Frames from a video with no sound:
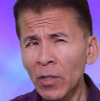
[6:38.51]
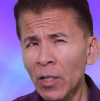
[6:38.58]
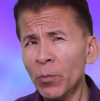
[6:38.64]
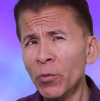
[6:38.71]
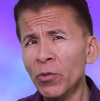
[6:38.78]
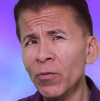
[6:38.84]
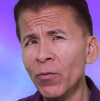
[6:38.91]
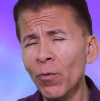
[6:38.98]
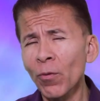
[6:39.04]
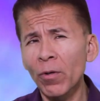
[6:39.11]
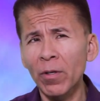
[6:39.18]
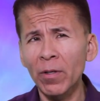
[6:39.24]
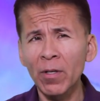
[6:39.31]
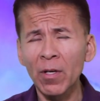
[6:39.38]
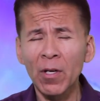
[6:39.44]
Hebrews
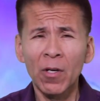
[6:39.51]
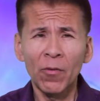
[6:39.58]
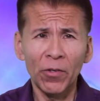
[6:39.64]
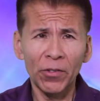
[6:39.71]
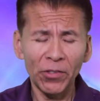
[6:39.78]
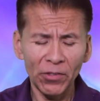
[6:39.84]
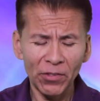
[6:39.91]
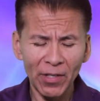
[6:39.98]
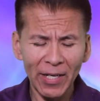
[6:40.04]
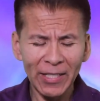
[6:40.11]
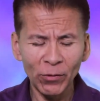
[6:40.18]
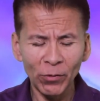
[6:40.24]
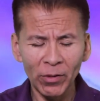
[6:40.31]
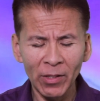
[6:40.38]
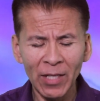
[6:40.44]
4, verses
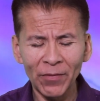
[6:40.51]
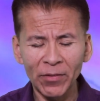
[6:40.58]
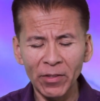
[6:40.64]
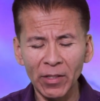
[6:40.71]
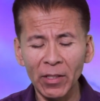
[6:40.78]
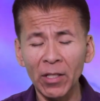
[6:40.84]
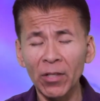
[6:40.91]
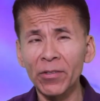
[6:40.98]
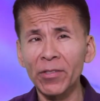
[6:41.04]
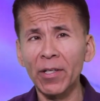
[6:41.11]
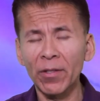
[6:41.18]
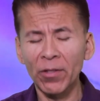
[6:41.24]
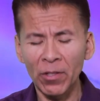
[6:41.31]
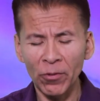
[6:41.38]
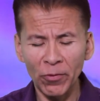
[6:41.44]
9 to 11 declares
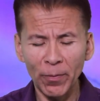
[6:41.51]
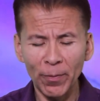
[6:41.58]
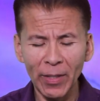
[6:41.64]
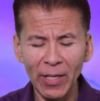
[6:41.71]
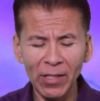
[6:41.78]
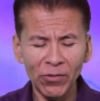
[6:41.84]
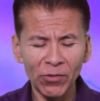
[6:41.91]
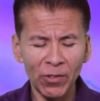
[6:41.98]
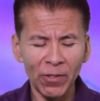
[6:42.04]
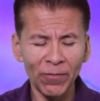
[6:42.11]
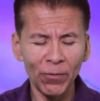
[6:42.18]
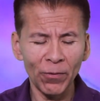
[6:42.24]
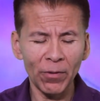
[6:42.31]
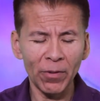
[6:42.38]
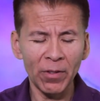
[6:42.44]
that there remains,
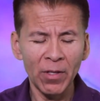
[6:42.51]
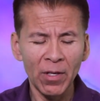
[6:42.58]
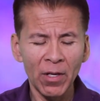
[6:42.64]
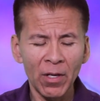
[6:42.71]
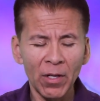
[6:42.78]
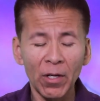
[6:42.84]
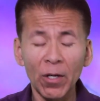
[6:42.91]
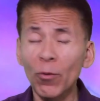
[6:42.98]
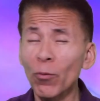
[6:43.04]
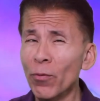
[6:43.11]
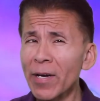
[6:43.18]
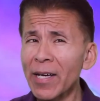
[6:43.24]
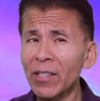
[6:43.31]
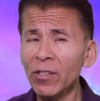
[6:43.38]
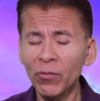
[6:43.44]
therefore, a
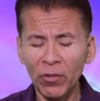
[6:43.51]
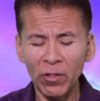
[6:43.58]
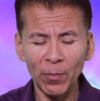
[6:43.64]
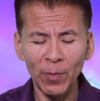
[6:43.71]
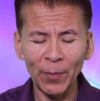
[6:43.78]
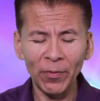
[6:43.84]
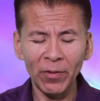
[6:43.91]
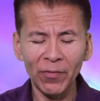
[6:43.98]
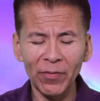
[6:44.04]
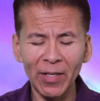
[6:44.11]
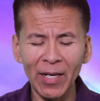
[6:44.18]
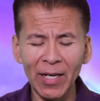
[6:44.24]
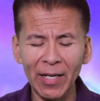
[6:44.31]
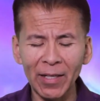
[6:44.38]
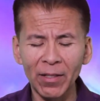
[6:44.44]
rest for the people of
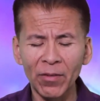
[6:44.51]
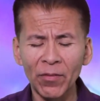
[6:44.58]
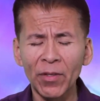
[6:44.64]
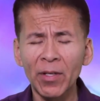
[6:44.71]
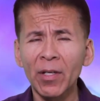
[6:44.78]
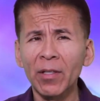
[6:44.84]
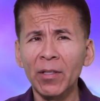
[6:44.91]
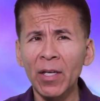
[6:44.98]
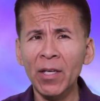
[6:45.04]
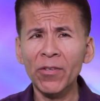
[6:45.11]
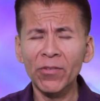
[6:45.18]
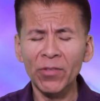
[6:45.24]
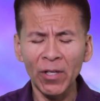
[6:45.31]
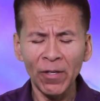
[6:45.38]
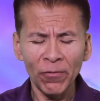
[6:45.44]
God let
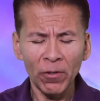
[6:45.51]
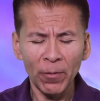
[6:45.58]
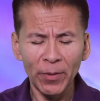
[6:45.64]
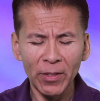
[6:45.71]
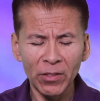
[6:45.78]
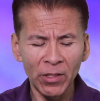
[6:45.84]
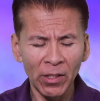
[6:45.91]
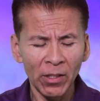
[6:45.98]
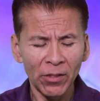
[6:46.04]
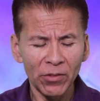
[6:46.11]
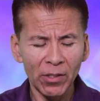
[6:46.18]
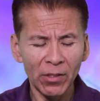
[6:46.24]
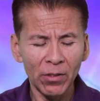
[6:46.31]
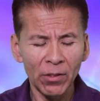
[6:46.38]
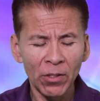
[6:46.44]
us therefore be
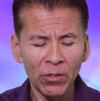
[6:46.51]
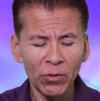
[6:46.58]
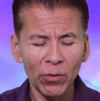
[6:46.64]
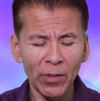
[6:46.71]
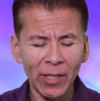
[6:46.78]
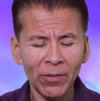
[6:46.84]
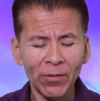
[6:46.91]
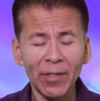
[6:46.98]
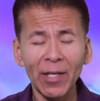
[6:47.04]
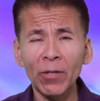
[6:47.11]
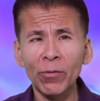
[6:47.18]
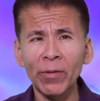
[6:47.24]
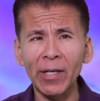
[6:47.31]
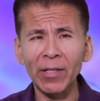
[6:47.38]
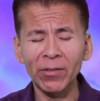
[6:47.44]
diligent to enter
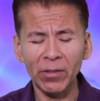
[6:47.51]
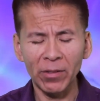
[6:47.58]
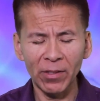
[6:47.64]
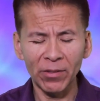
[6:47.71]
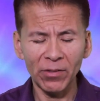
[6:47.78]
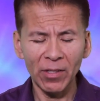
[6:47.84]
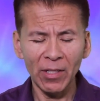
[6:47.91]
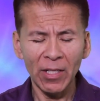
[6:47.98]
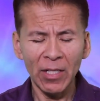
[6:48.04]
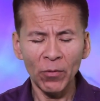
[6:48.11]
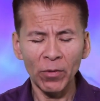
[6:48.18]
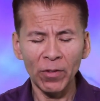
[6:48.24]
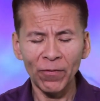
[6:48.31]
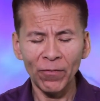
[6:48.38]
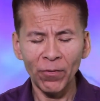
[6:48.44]
that rest, lest
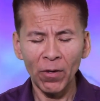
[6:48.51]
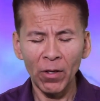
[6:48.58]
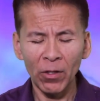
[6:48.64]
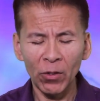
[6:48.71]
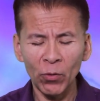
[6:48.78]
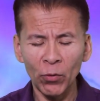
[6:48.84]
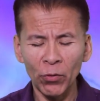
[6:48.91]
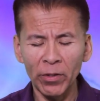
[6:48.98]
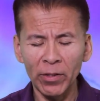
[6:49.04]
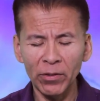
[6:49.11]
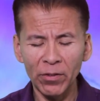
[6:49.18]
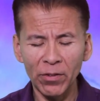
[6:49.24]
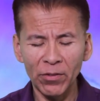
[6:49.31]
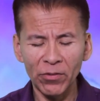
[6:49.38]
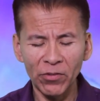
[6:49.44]
anyone fall
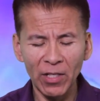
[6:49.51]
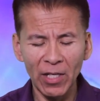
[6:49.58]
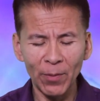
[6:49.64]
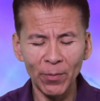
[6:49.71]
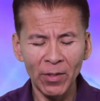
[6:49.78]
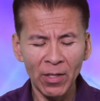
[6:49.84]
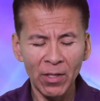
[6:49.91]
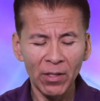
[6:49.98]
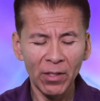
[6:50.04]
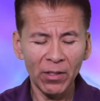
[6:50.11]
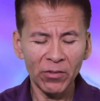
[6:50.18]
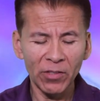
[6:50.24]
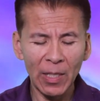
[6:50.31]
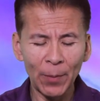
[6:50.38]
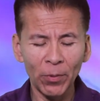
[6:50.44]
according to the same
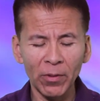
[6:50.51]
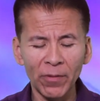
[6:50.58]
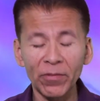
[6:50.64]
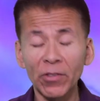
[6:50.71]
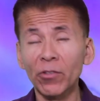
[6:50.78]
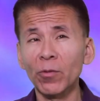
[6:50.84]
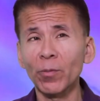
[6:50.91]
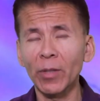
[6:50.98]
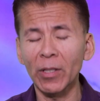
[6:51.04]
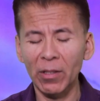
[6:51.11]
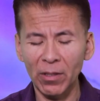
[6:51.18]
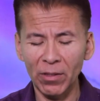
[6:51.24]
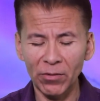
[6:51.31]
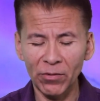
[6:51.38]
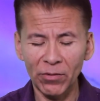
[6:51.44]
example of
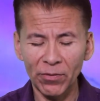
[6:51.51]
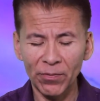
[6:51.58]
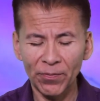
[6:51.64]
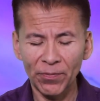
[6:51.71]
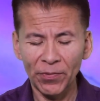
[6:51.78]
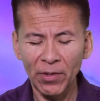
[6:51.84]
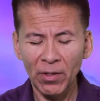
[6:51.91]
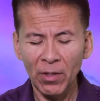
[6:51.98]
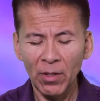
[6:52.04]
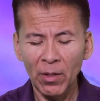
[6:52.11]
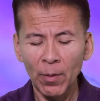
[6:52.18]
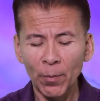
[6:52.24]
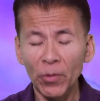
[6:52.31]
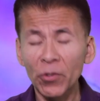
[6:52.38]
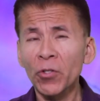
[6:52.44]
disobedience.
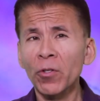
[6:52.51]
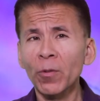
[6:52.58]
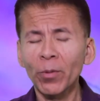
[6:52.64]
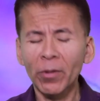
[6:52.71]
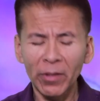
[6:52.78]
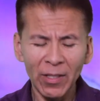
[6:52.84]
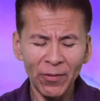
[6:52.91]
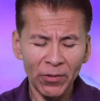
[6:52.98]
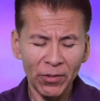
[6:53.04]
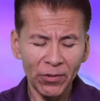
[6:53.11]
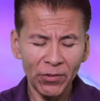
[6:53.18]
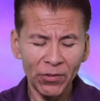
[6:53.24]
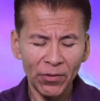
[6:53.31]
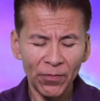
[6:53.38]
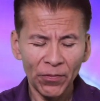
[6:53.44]
Mature
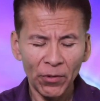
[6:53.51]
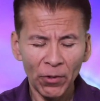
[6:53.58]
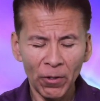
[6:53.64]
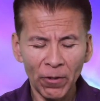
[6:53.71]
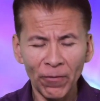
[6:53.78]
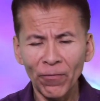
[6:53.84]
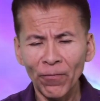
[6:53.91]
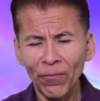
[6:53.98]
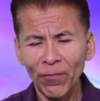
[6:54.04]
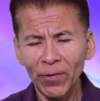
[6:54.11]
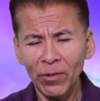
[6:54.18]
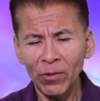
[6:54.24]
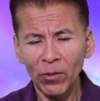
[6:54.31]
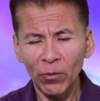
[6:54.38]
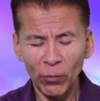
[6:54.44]
believers are
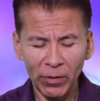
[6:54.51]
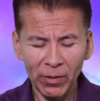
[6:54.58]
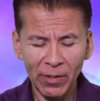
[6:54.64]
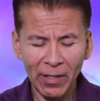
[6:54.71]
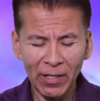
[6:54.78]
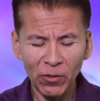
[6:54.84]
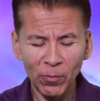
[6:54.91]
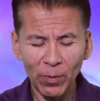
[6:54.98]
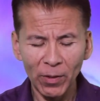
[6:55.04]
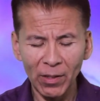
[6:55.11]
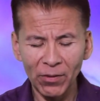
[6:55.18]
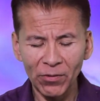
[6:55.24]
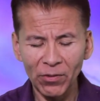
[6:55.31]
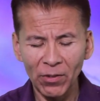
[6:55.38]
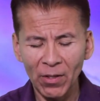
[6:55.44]
filled with God's
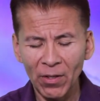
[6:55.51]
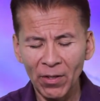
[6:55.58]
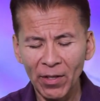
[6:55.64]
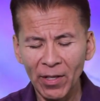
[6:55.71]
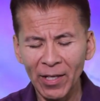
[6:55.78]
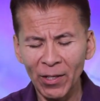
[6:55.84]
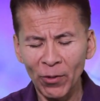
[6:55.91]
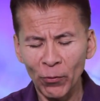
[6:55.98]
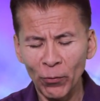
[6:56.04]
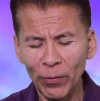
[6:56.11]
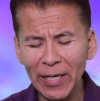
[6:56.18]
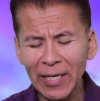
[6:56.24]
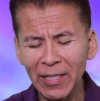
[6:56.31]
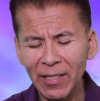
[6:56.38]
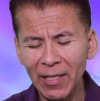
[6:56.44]
peace and
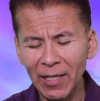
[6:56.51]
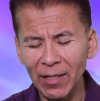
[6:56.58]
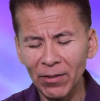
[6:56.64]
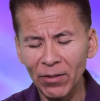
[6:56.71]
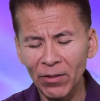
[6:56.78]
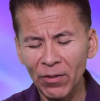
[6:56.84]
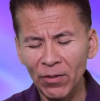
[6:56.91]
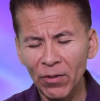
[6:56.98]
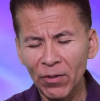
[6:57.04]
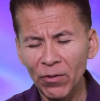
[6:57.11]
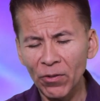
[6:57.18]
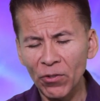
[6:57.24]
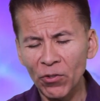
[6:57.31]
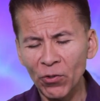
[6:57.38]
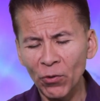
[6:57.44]
radiate
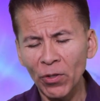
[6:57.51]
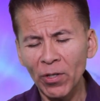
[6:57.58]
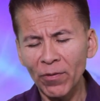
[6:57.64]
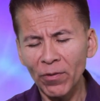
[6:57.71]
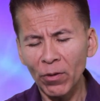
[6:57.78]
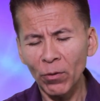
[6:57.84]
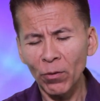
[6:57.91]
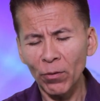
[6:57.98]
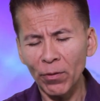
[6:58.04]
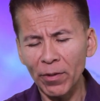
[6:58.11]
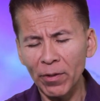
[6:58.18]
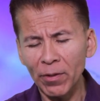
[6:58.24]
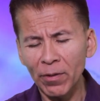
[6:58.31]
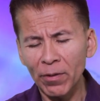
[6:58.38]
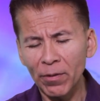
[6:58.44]
the joy of the
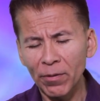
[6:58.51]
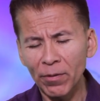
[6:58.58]
Lord